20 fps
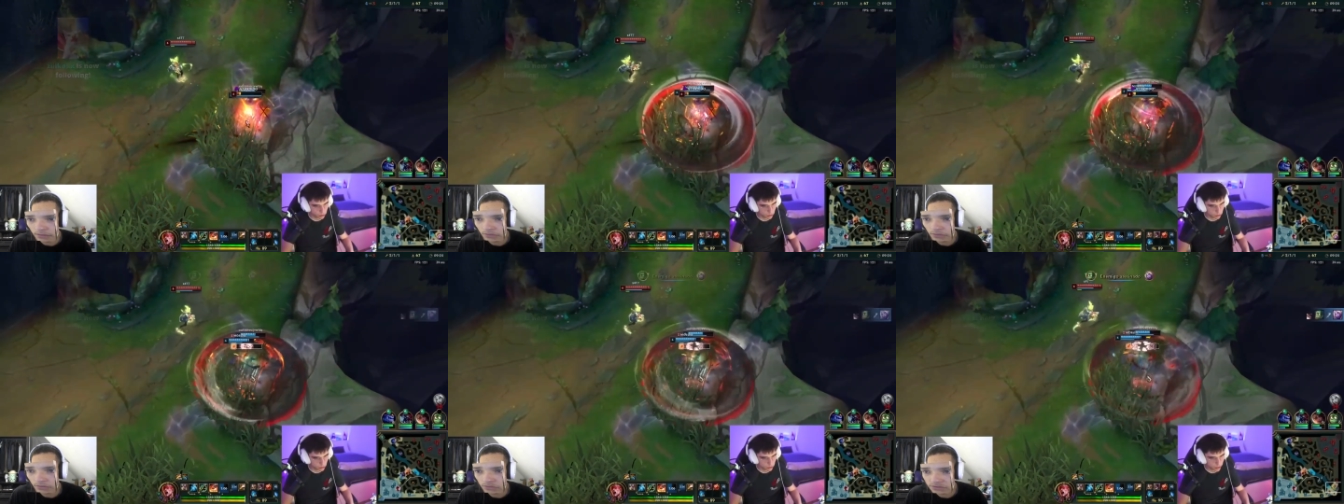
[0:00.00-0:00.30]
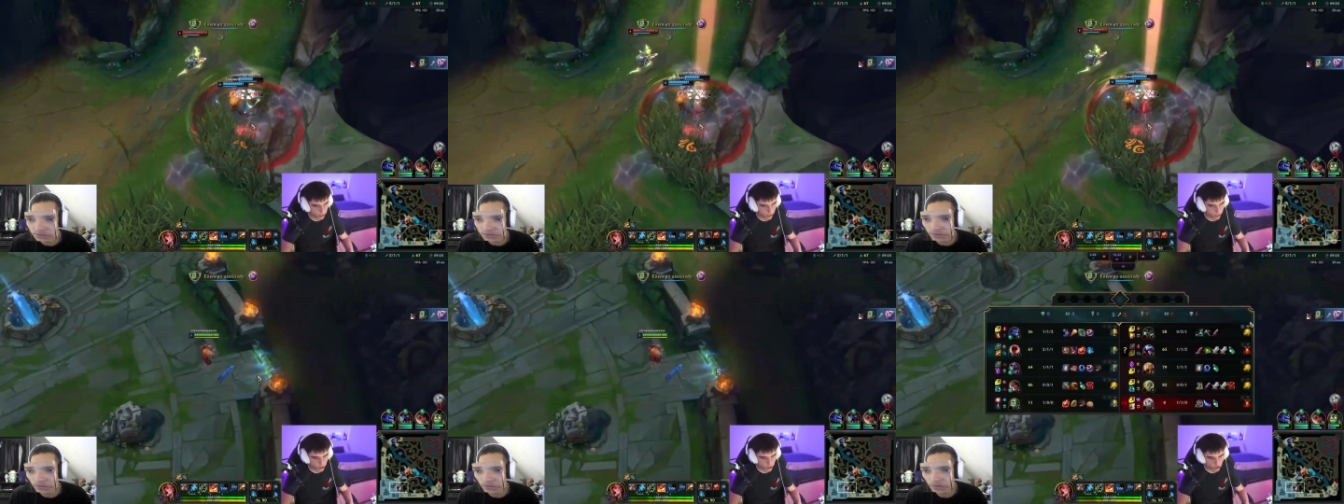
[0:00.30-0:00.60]

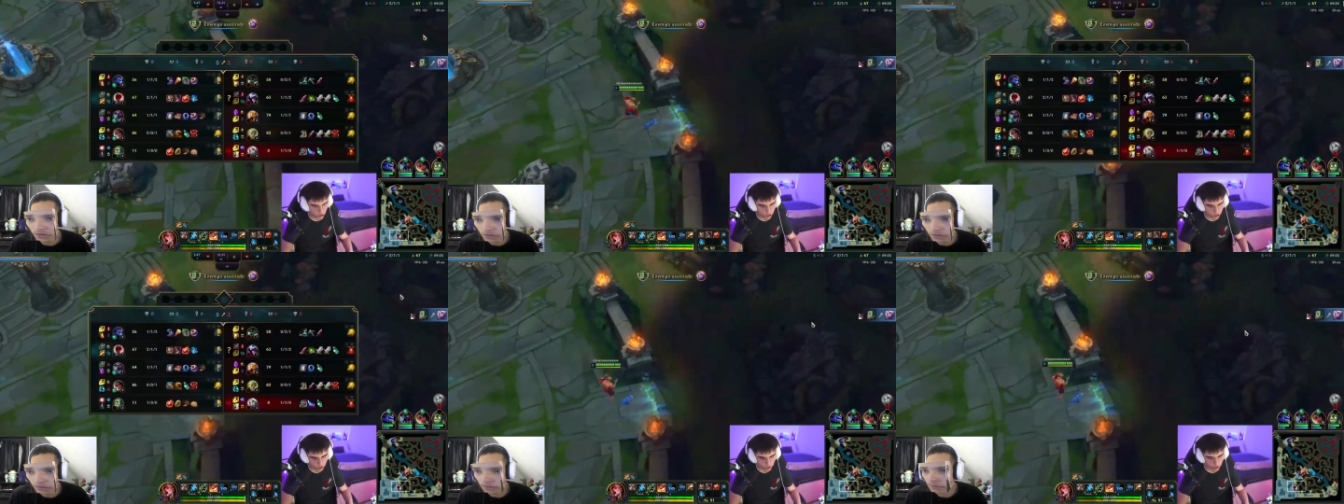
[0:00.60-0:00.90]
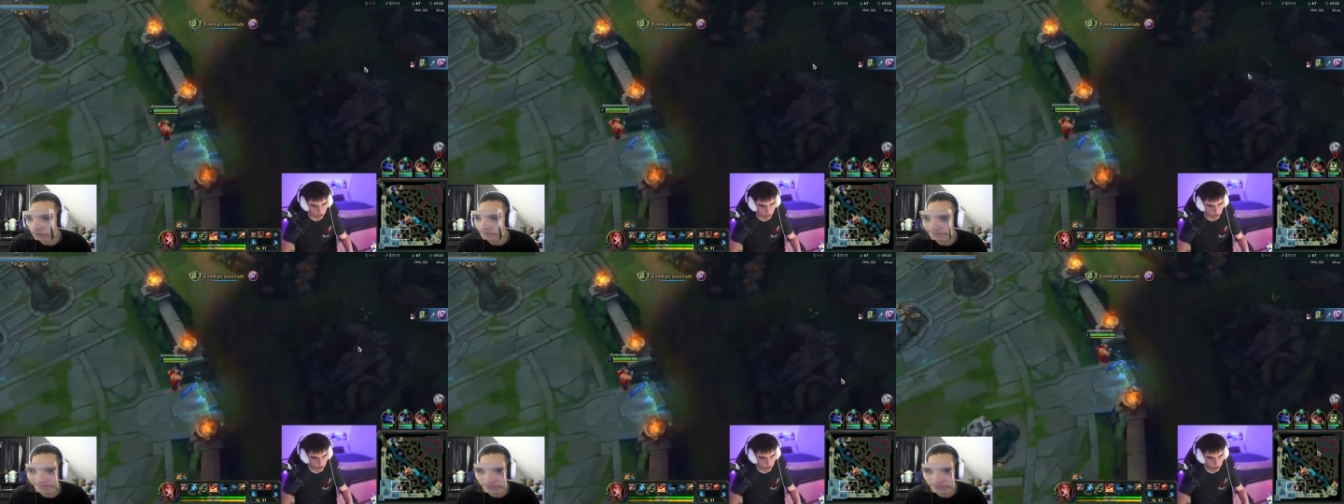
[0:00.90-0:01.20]
Also Q.
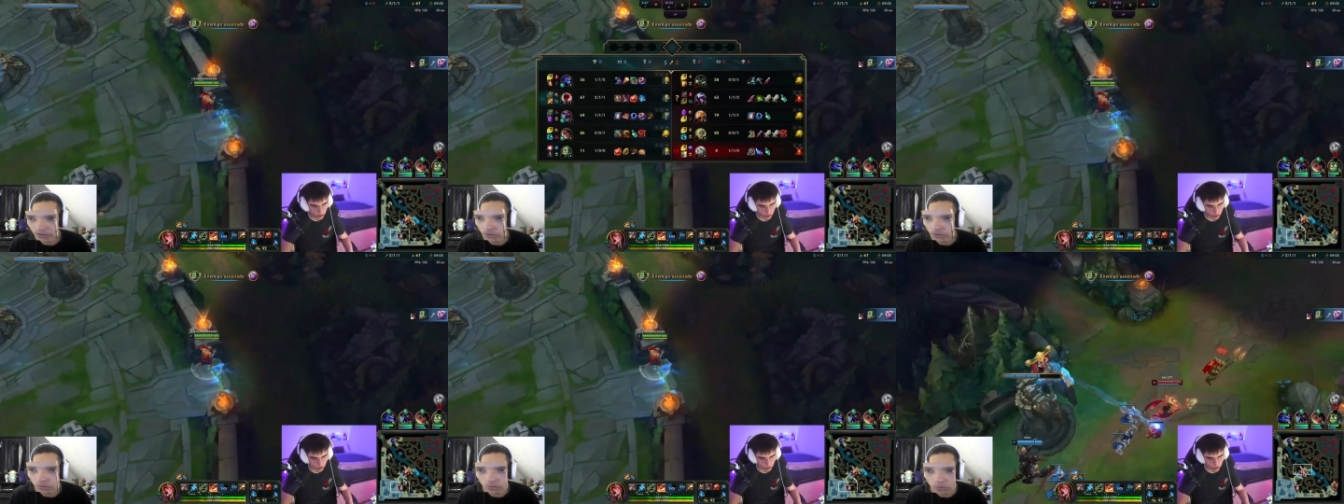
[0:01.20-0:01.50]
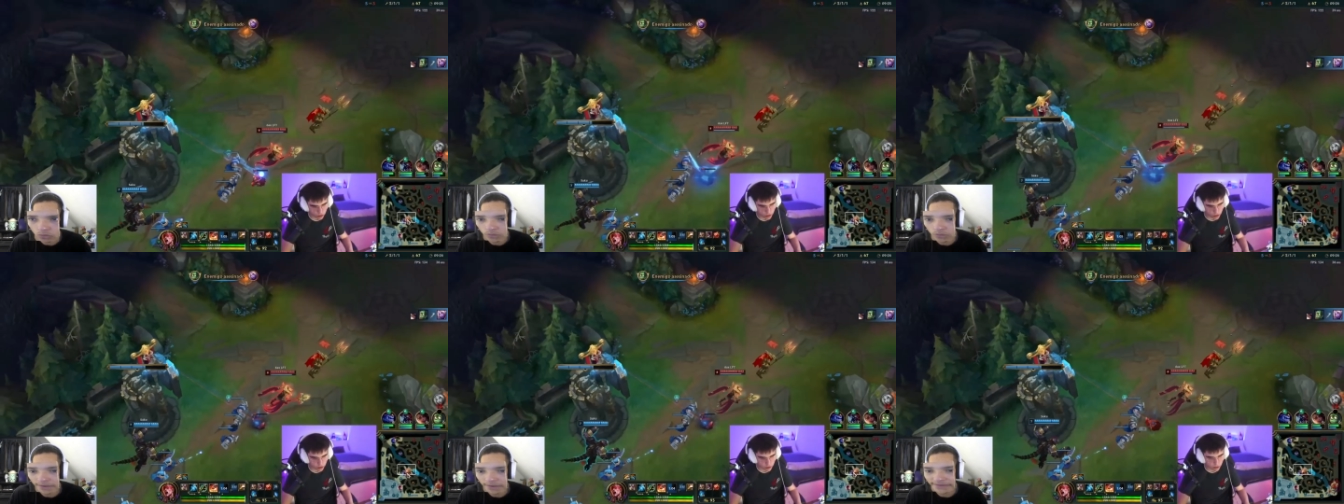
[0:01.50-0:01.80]
No
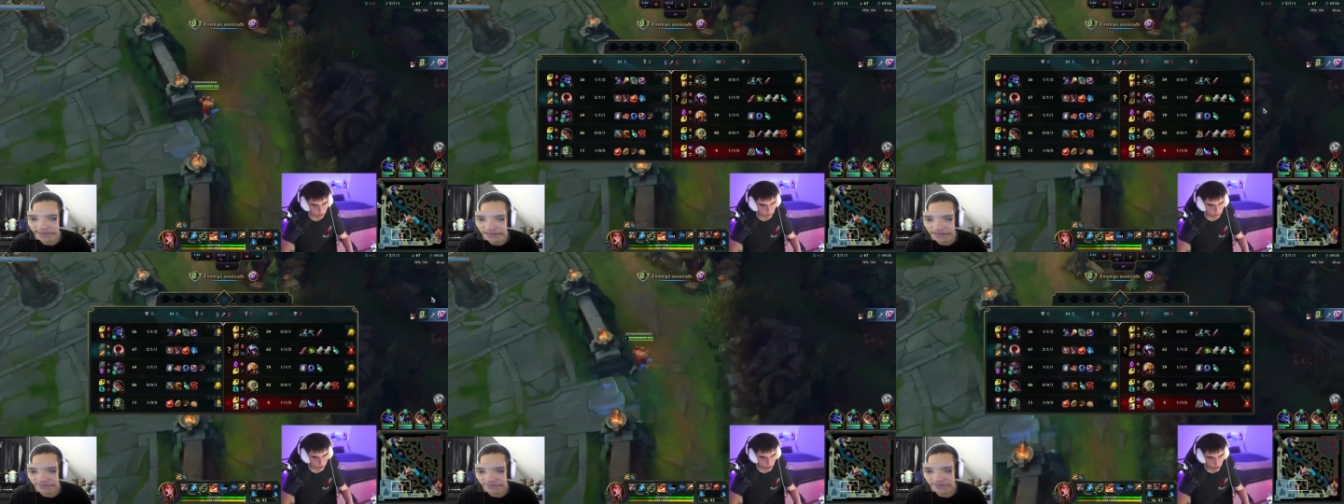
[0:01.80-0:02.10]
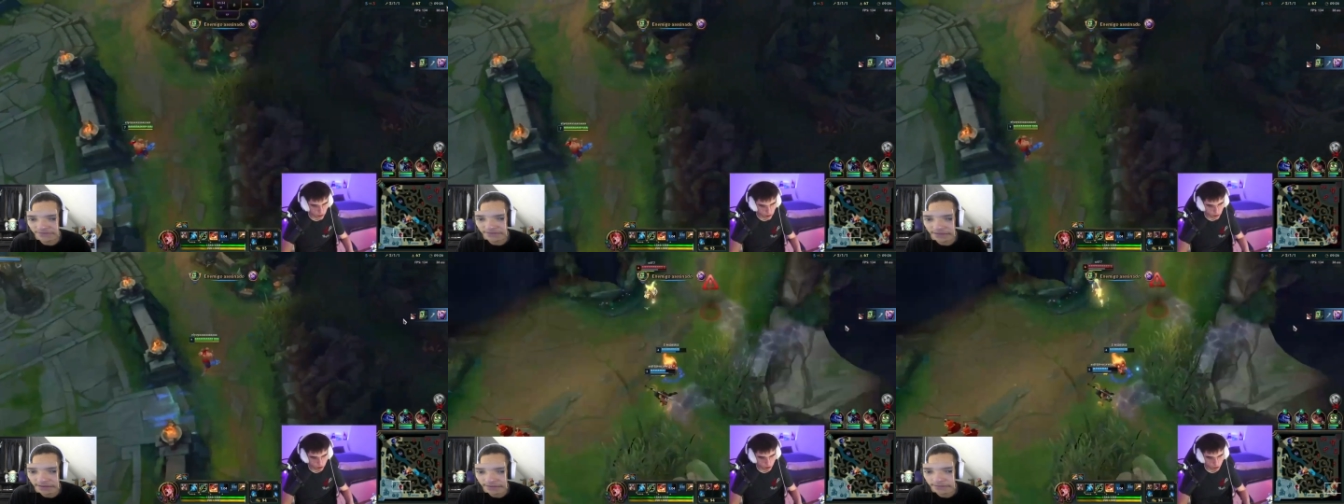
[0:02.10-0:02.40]
way they're
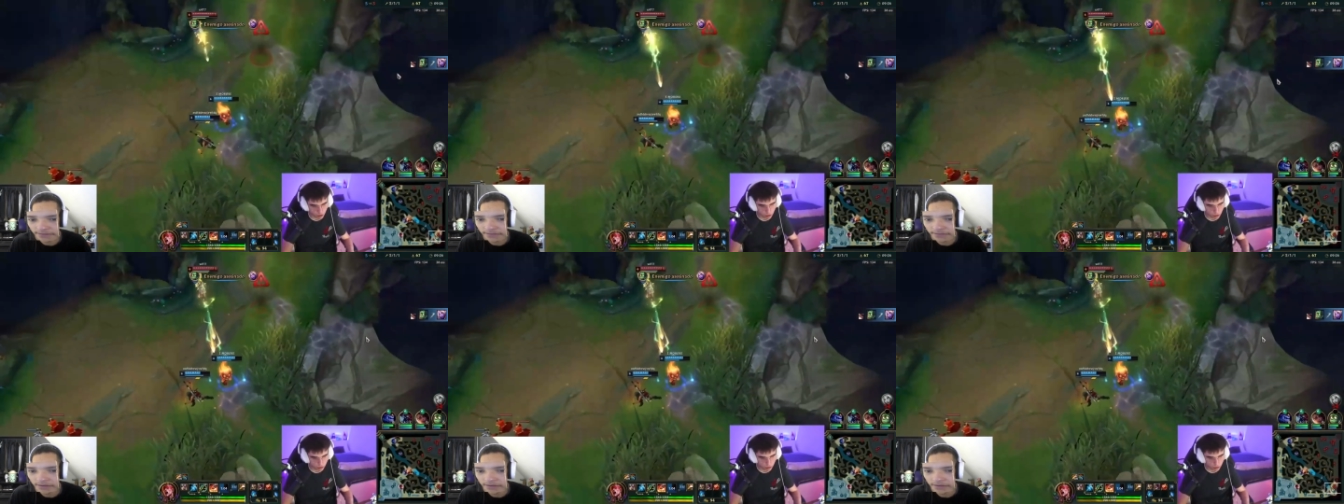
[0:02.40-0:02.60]
living there.